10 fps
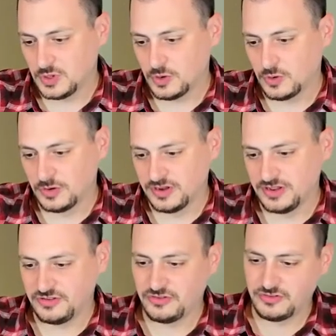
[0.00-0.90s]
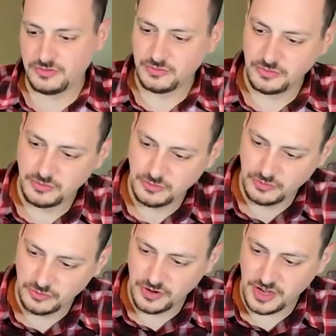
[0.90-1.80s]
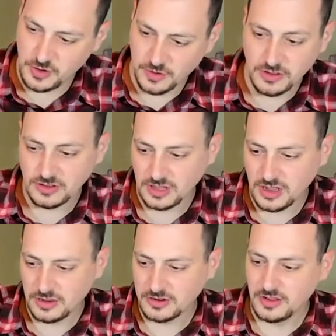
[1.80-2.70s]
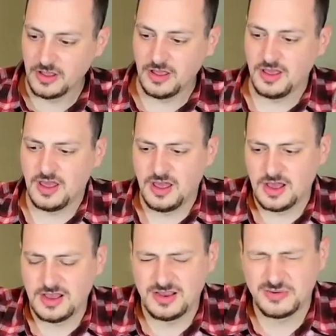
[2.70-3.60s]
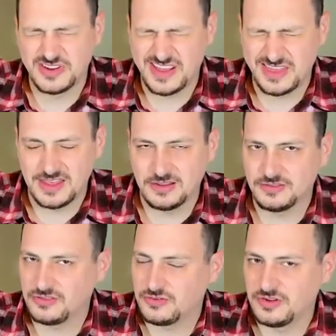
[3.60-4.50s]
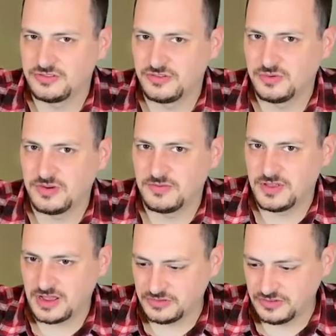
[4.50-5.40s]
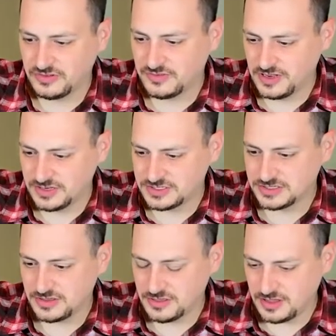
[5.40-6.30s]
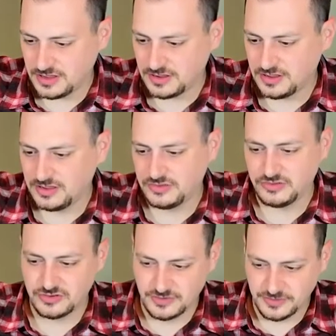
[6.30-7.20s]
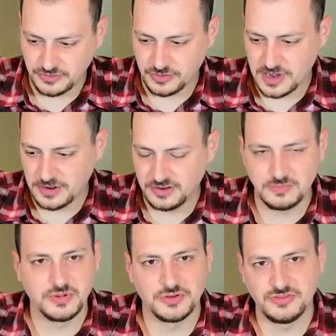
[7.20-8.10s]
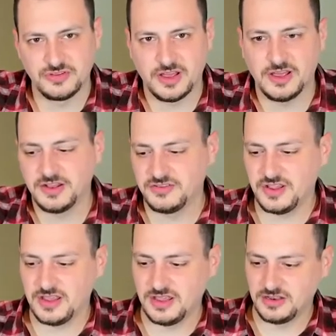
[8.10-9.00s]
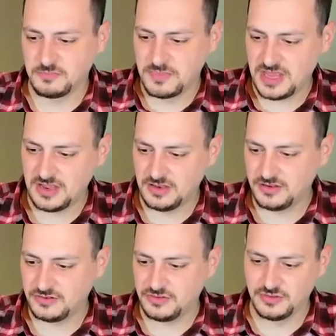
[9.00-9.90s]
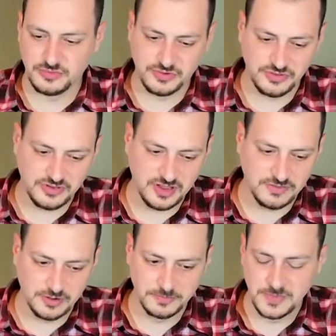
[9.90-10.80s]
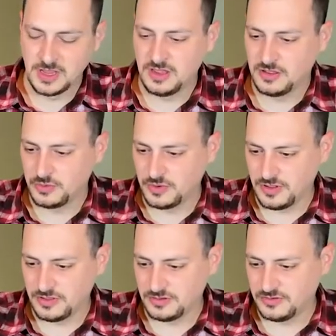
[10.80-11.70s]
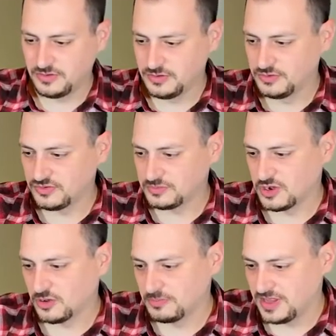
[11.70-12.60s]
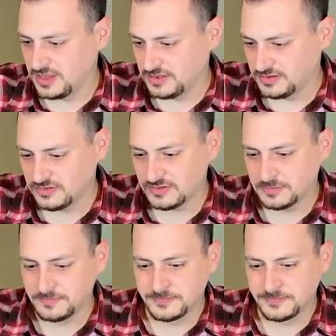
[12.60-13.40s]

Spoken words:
Ordnance recoil lug. I think it's 312 thousandths of an inch thick. It's surface ground on both sides and pinned to the receiver with two small pins.